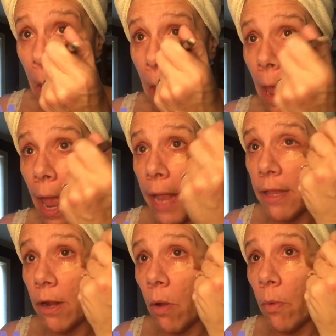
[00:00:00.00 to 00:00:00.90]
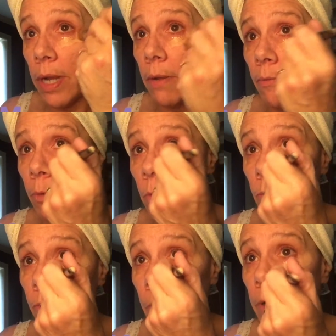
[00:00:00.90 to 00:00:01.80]
And you don't want to
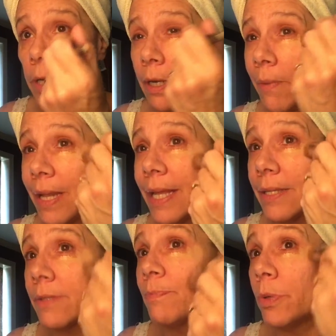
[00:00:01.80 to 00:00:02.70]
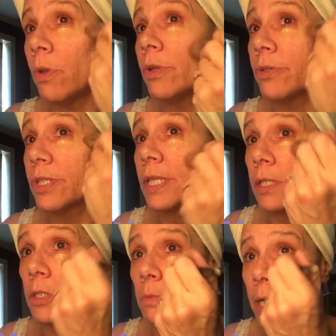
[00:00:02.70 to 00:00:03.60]
you don't want to like pull your
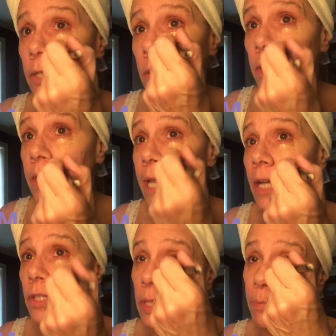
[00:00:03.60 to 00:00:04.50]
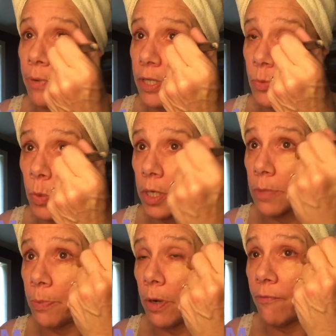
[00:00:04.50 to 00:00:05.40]
skin too much. So this actually brush
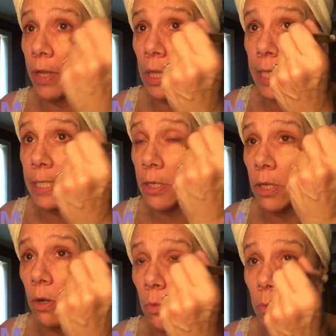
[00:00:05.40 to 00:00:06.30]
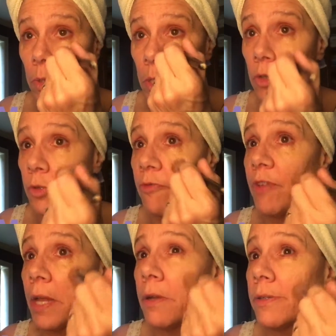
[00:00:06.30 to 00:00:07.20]
works perfectly. So you don't use your
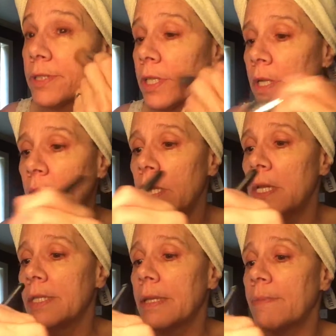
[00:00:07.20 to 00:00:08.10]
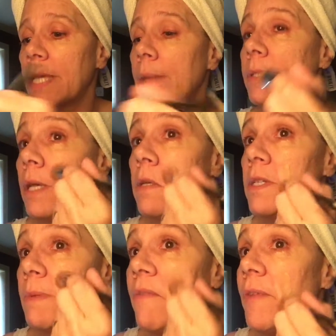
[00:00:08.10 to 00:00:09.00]
fingers. Sometimes I'll
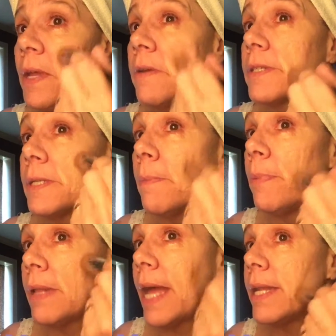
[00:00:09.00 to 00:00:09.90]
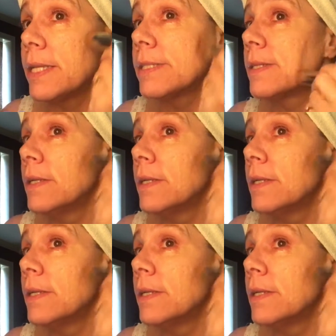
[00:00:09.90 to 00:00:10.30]
use my fingers to blend.